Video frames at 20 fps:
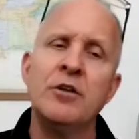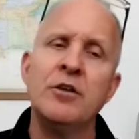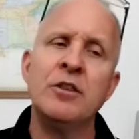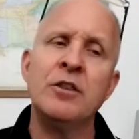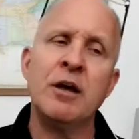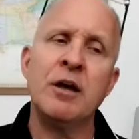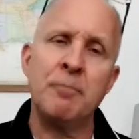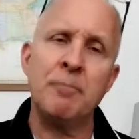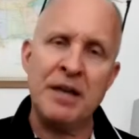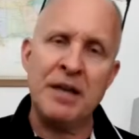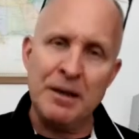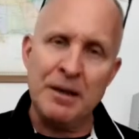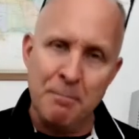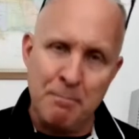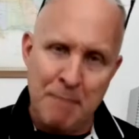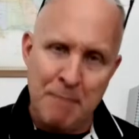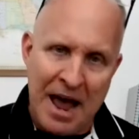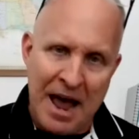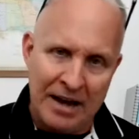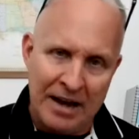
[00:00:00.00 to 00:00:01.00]
They're
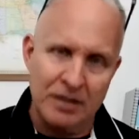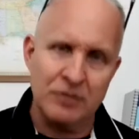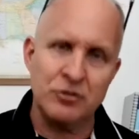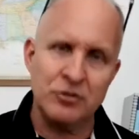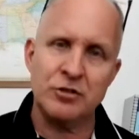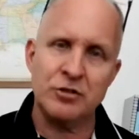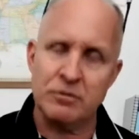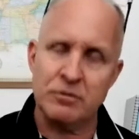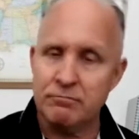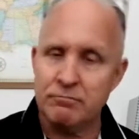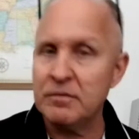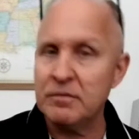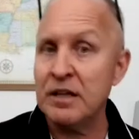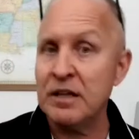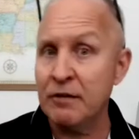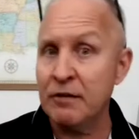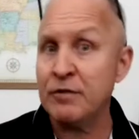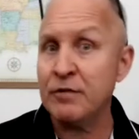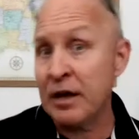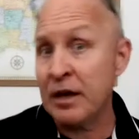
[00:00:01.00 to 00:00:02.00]
being managed
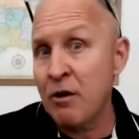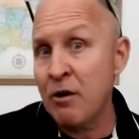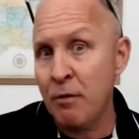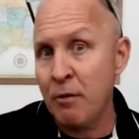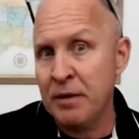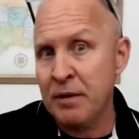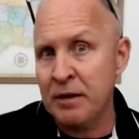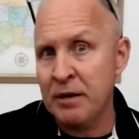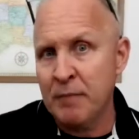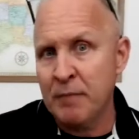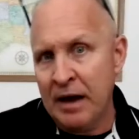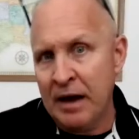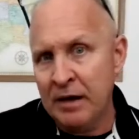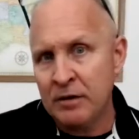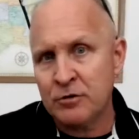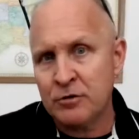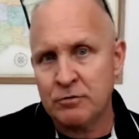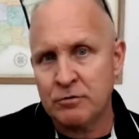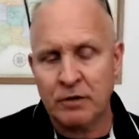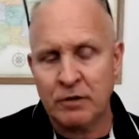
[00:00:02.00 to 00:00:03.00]
if they are being
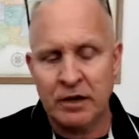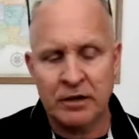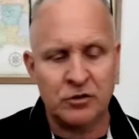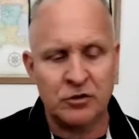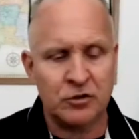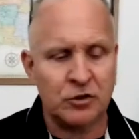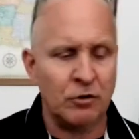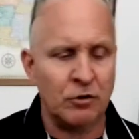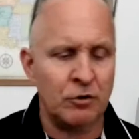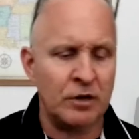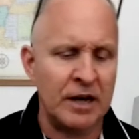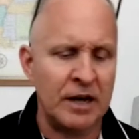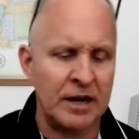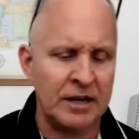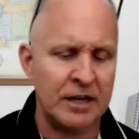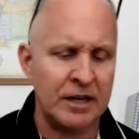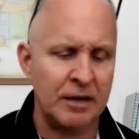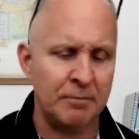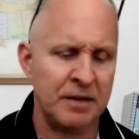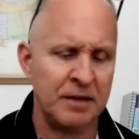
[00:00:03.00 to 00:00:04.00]
managed, right? So you got
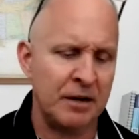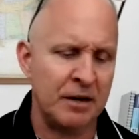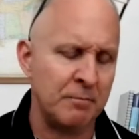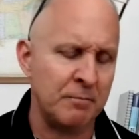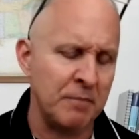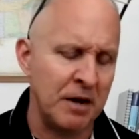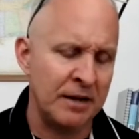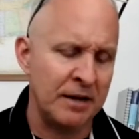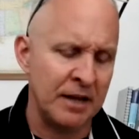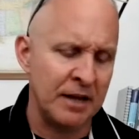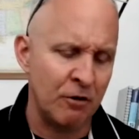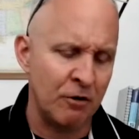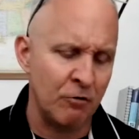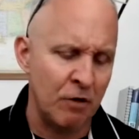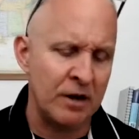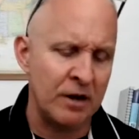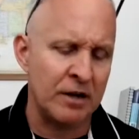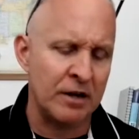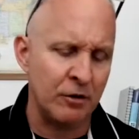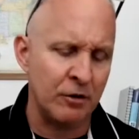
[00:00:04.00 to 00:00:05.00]
to keep that in mind that
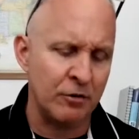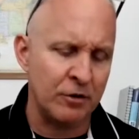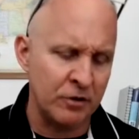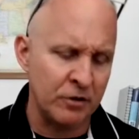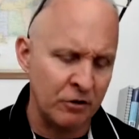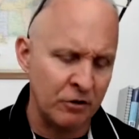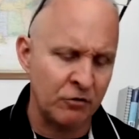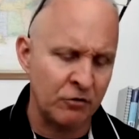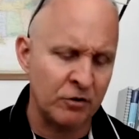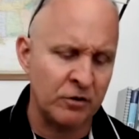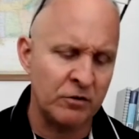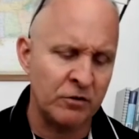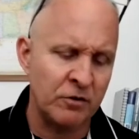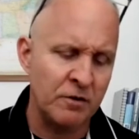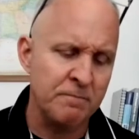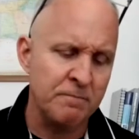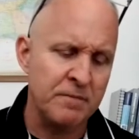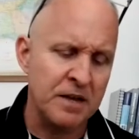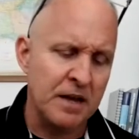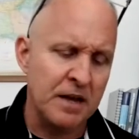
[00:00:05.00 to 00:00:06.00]
chronic health conditions,
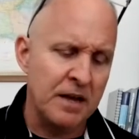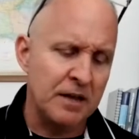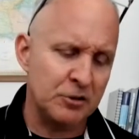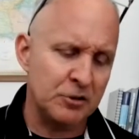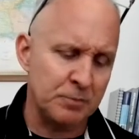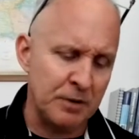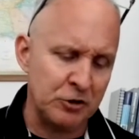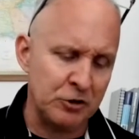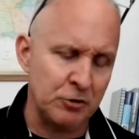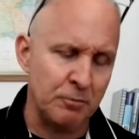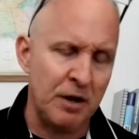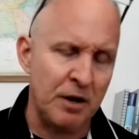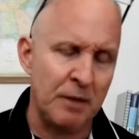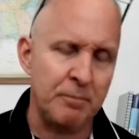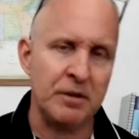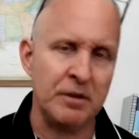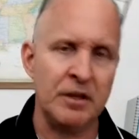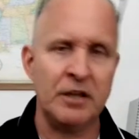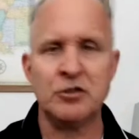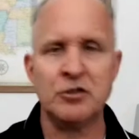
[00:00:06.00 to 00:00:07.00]
special
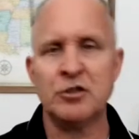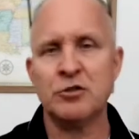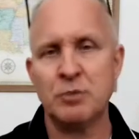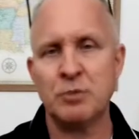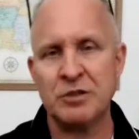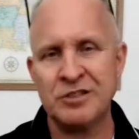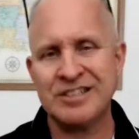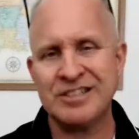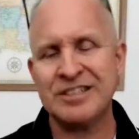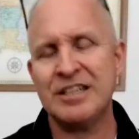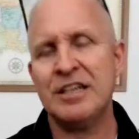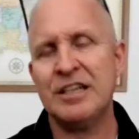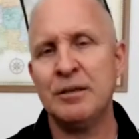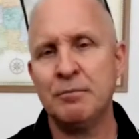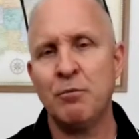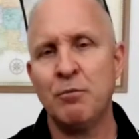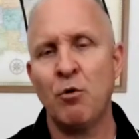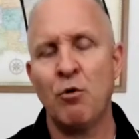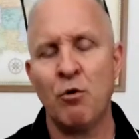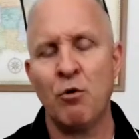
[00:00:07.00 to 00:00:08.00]
populations, we're
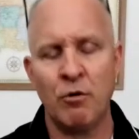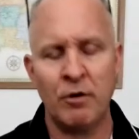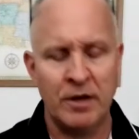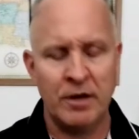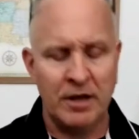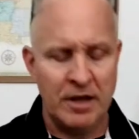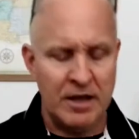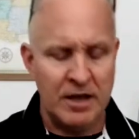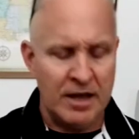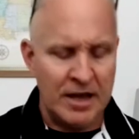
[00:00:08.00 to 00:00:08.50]
seeing more